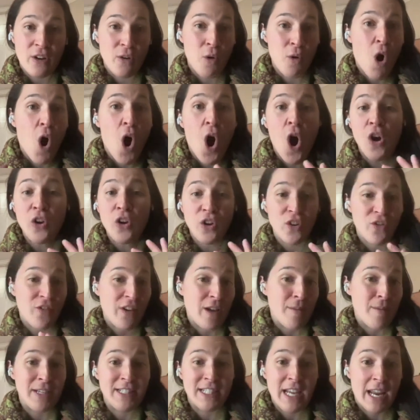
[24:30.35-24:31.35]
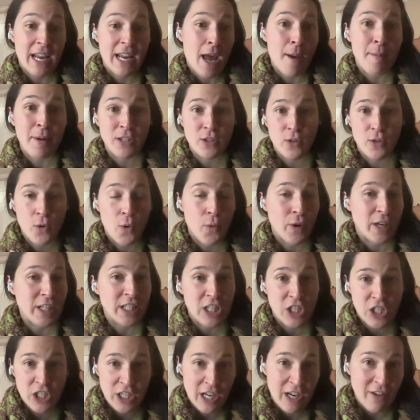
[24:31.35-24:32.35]
you know, all your family dynamics are
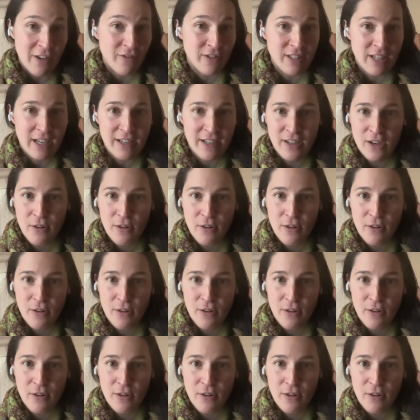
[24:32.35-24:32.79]
going to shift.